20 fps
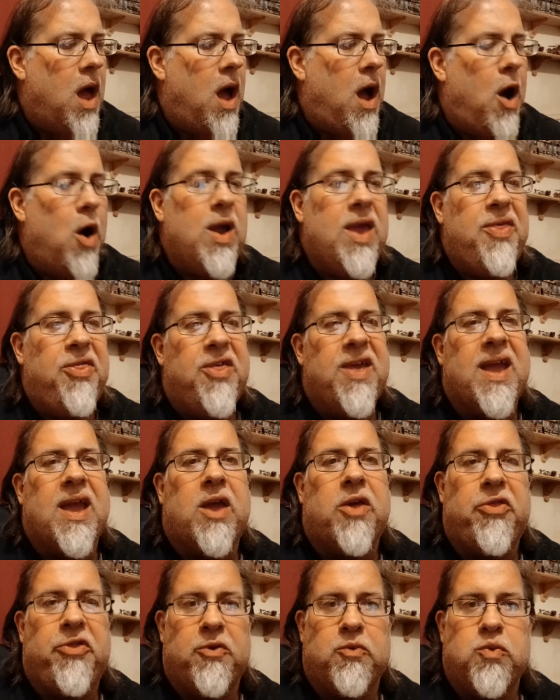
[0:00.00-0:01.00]
I
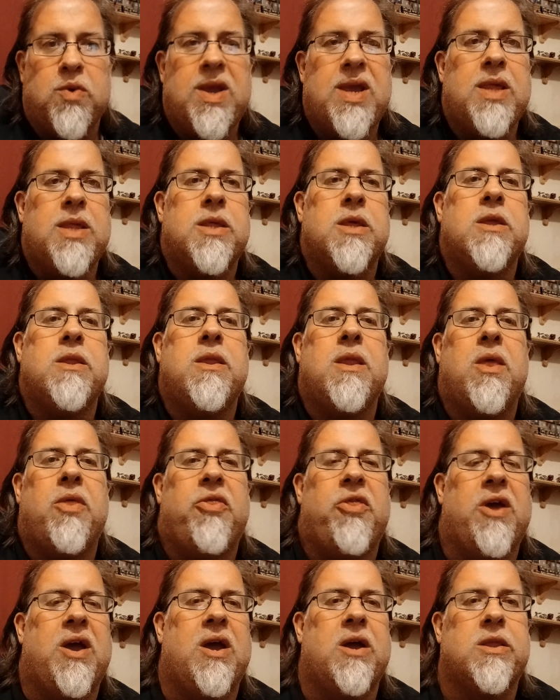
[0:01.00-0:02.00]
think the reason
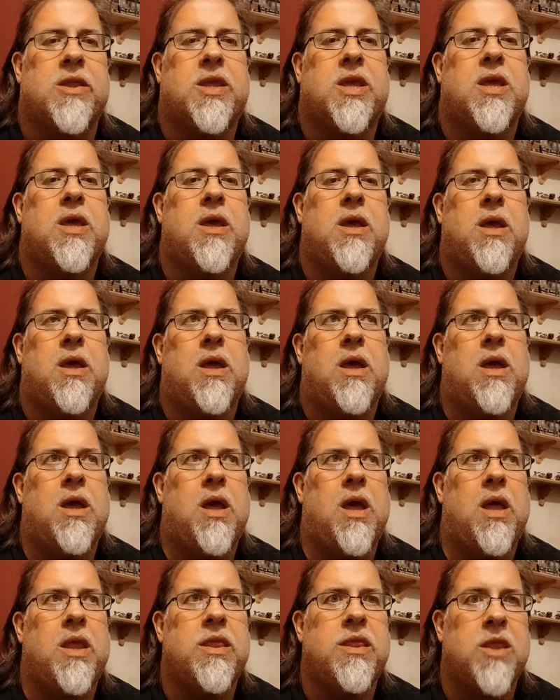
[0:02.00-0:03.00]
that
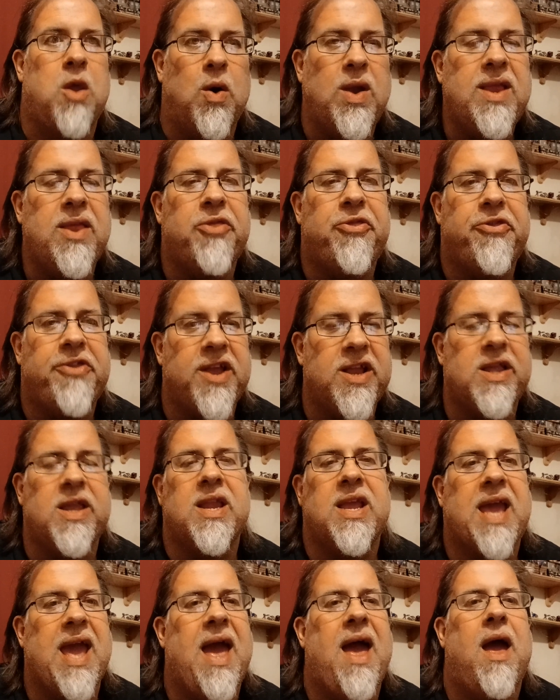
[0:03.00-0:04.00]
9th
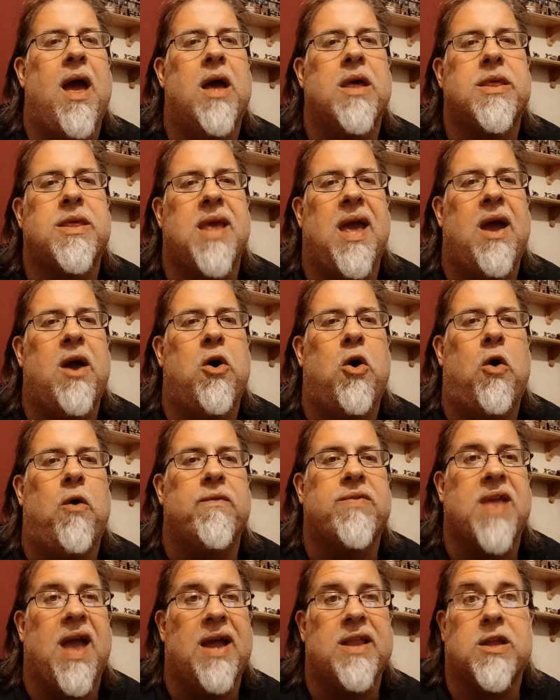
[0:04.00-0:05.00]
didn't get a set
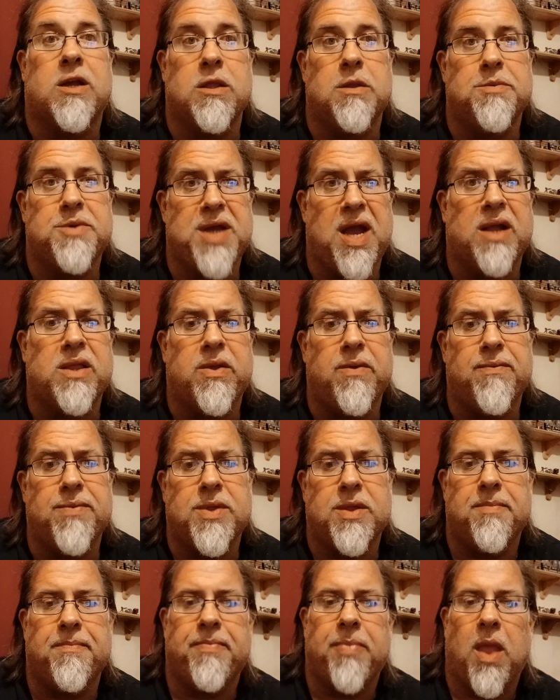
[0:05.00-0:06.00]
of tactical
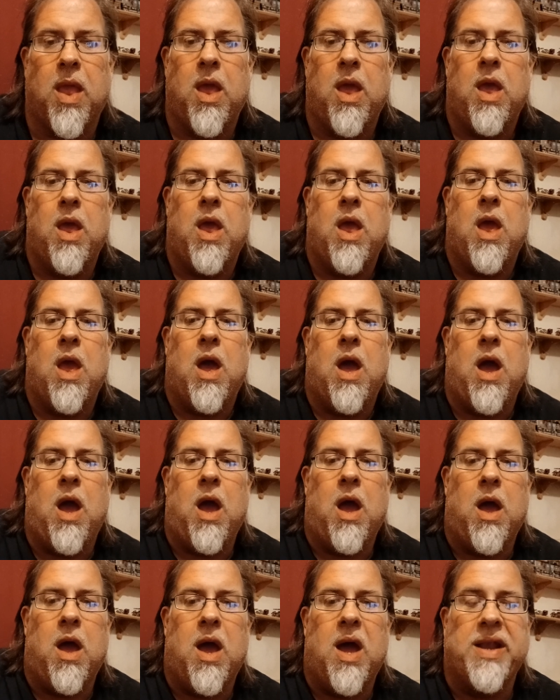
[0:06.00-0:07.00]
objectives,
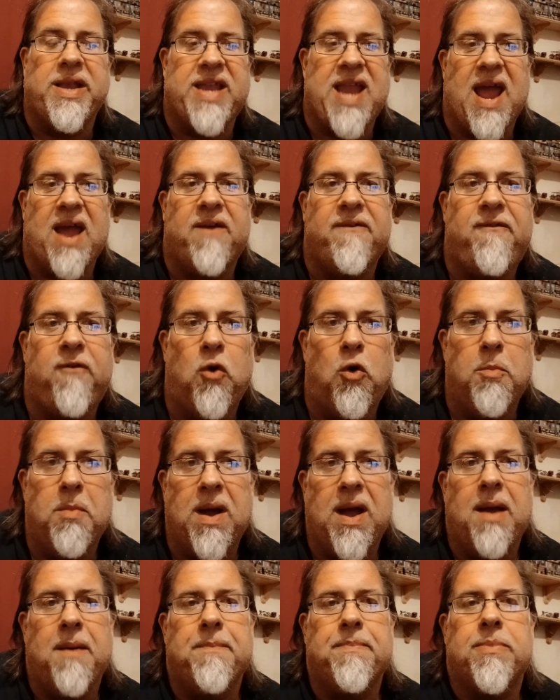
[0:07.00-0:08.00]
a deck
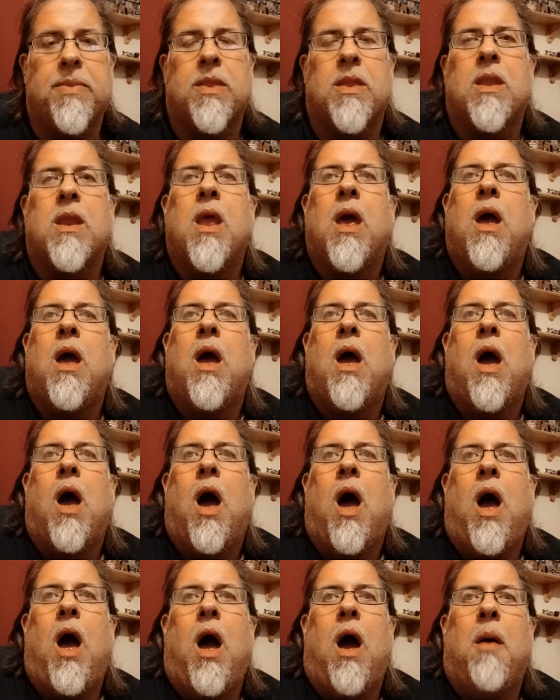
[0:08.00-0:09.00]
format,
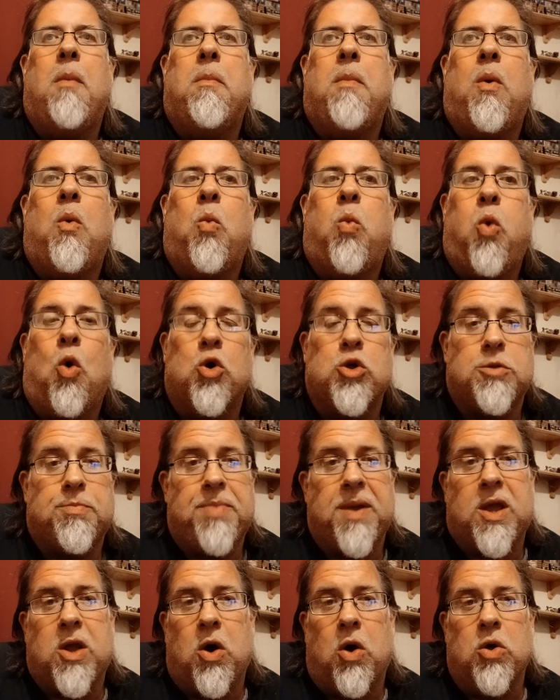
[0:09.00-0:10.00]
was
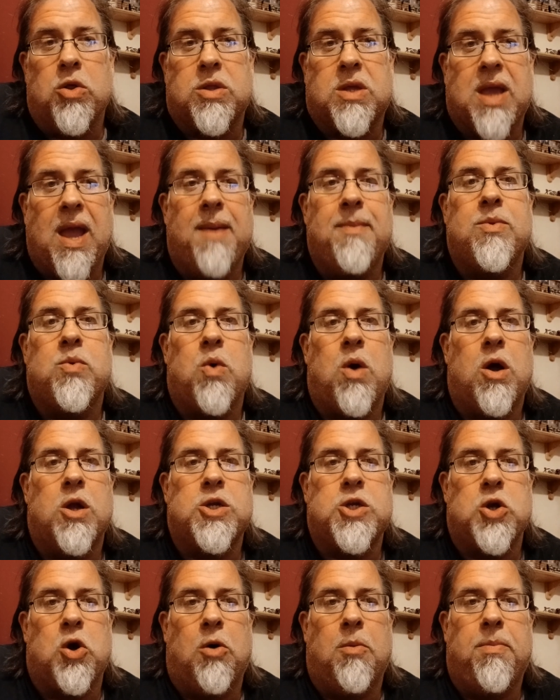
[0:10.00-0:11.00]
because Games
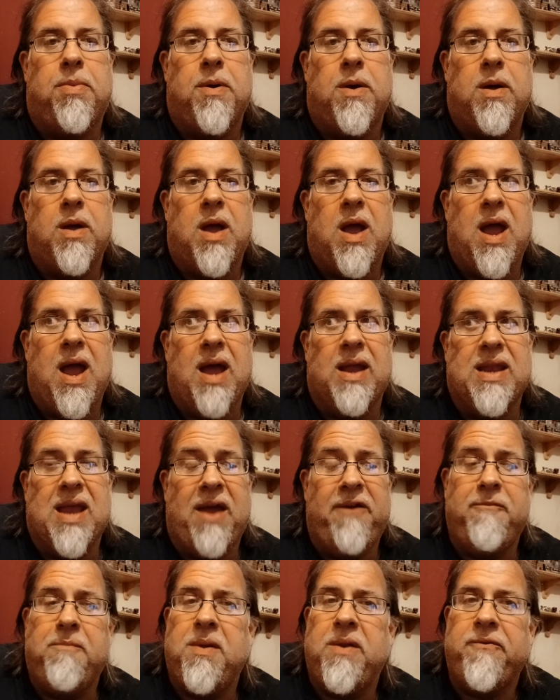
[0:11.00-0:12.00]
Workshop, and
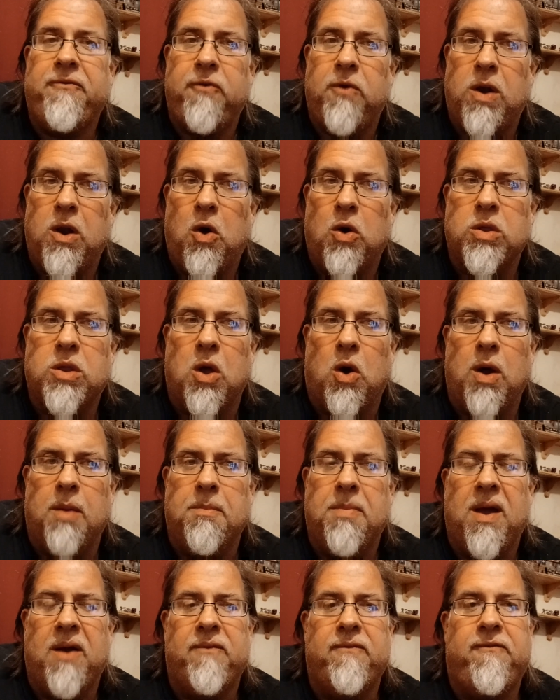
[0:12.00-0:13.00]
have been for a long
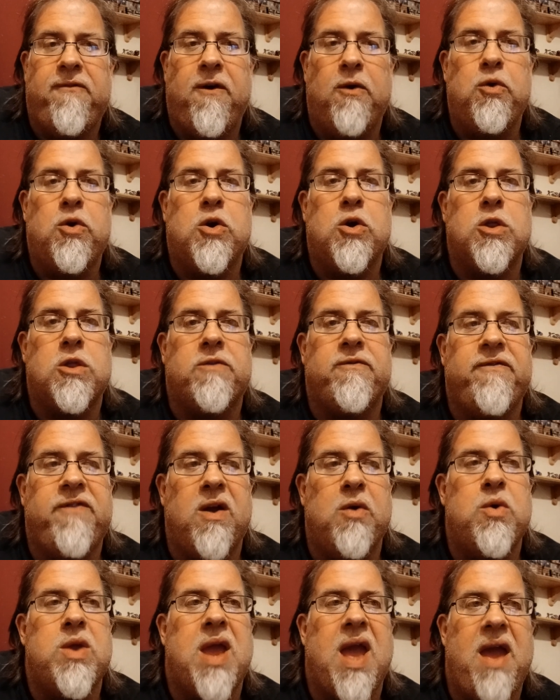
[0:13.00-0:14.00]
time, have focused
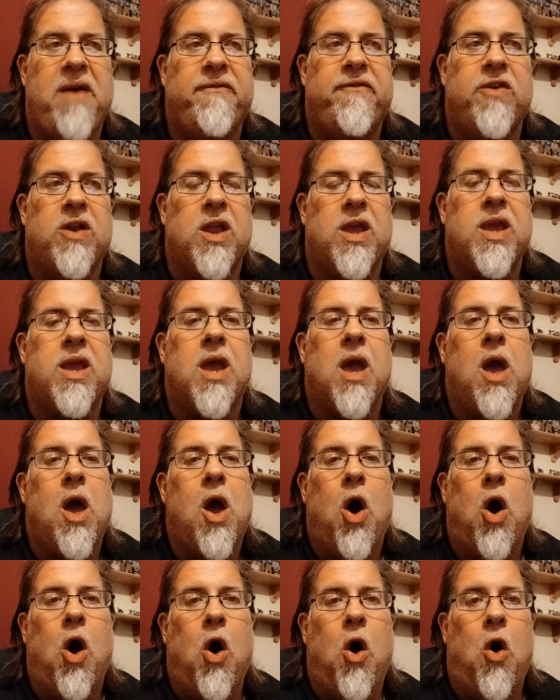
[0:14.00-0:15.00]
very heavily
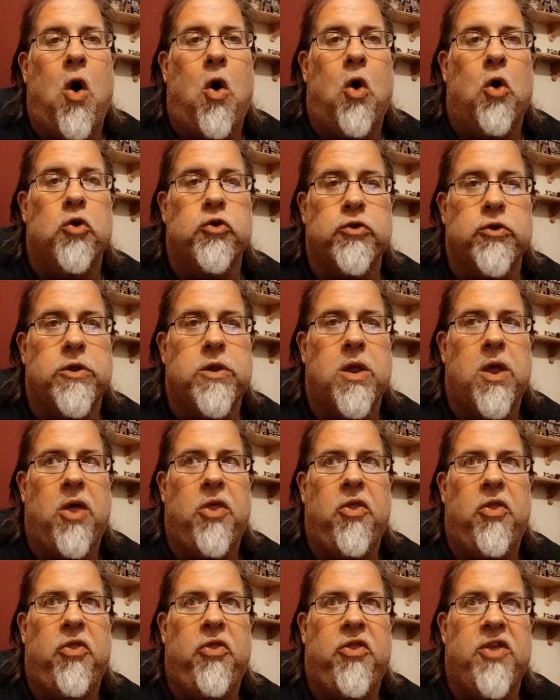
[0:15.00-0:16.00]
on
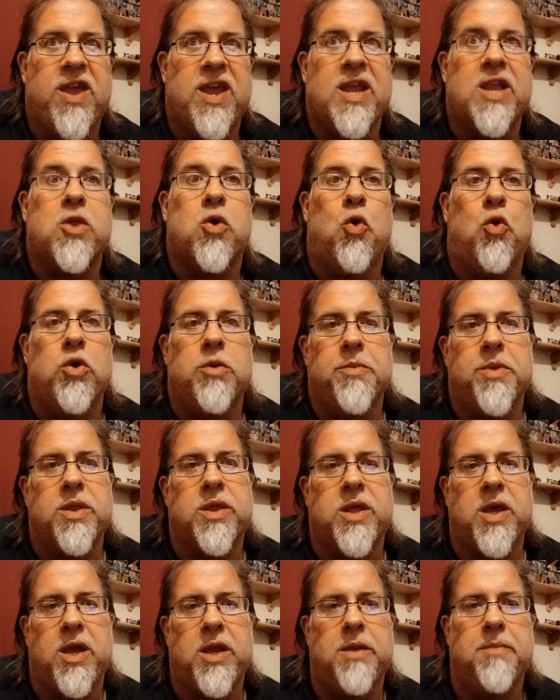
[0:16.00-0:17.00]
the tournament
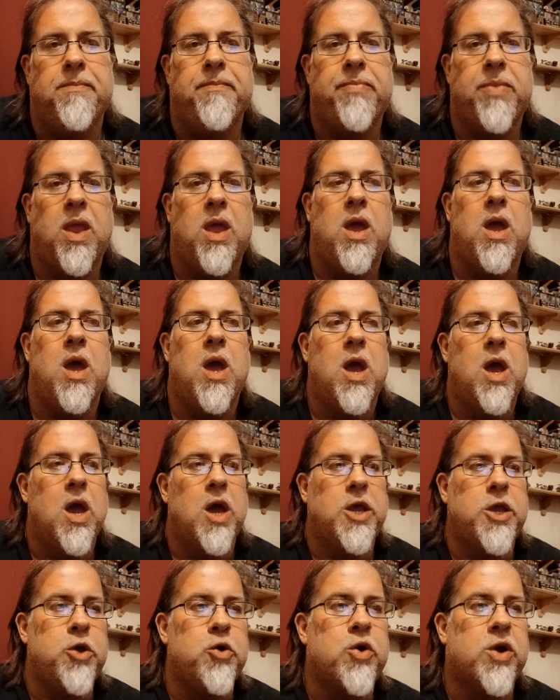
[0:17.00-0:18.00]
scene.
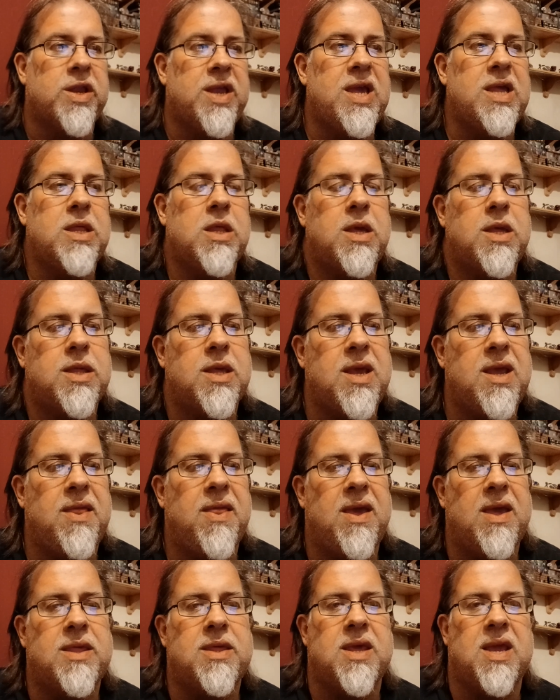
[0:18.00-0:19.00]
You could easily see
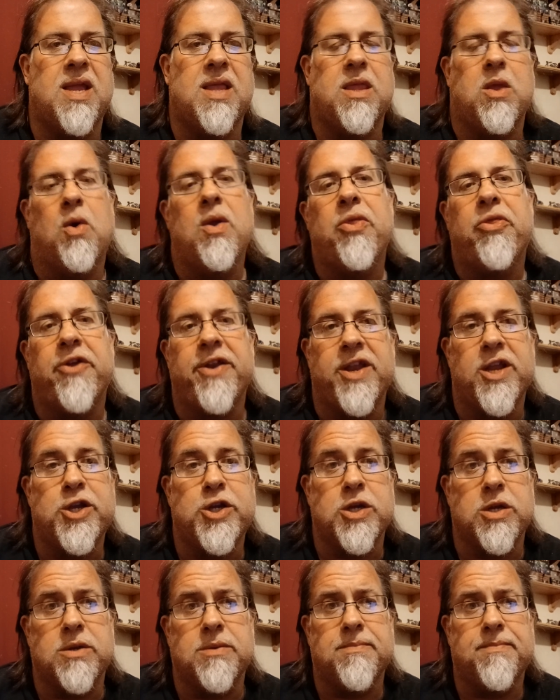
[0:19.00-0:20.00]
this in 9th
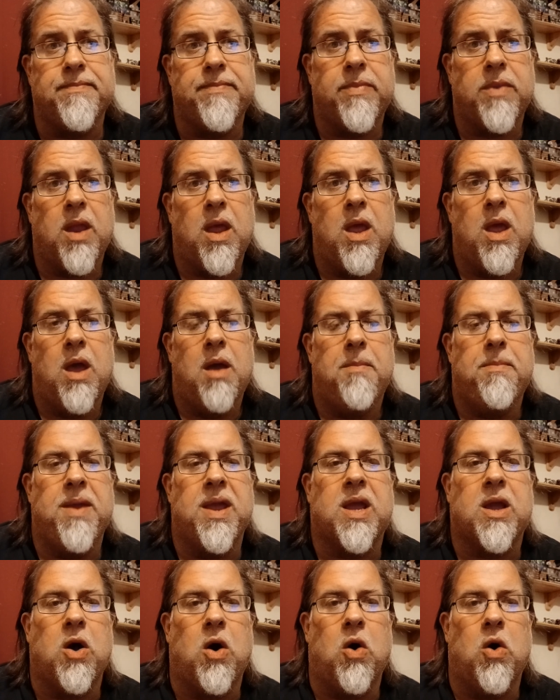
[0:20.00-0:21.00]
edition
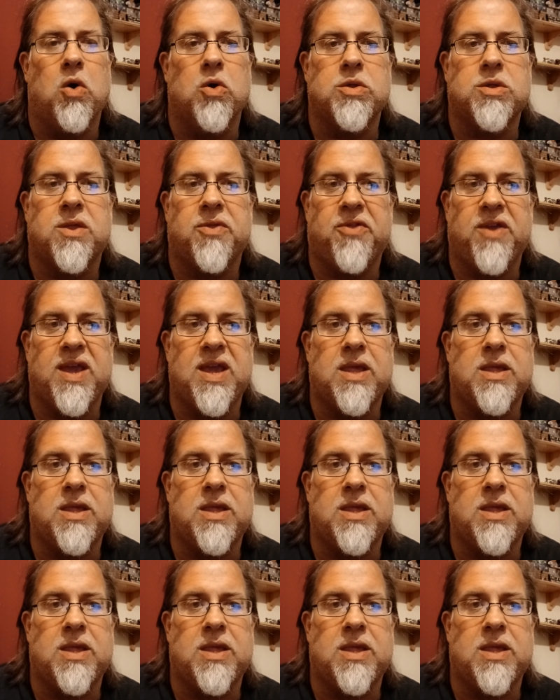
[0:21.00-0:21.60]
because the